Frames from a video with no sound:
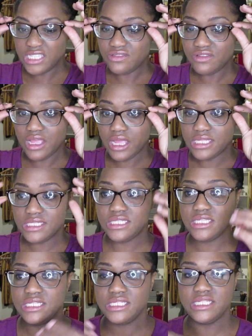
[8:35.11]
it's
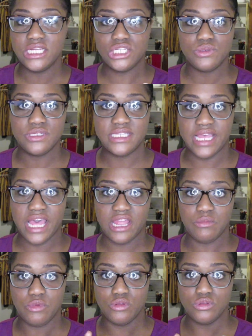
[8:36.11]
dangerous to
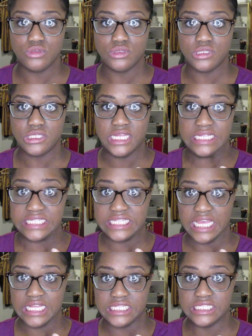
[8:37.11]
animals,
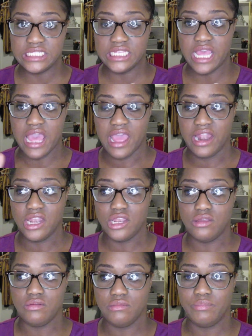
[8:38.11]
insects, and
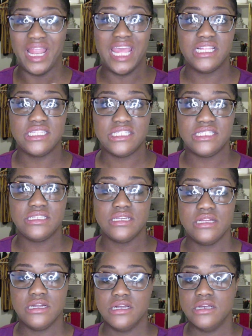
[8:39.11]
plants.
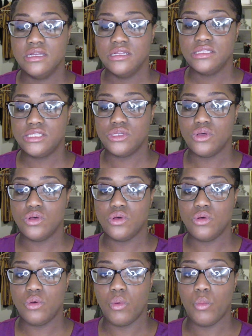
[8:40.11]

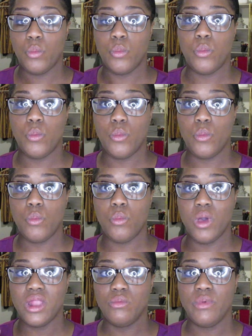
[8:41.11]
So
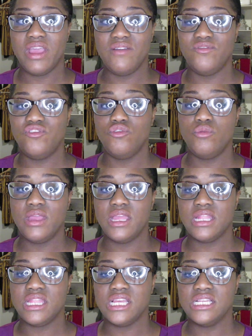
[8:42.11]
one way of doing
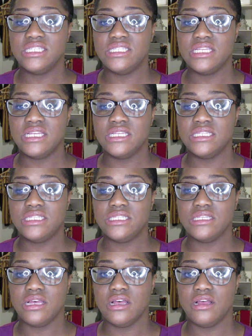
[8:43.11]
this is
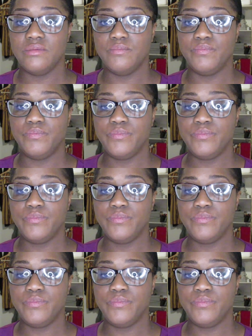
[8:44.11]
well,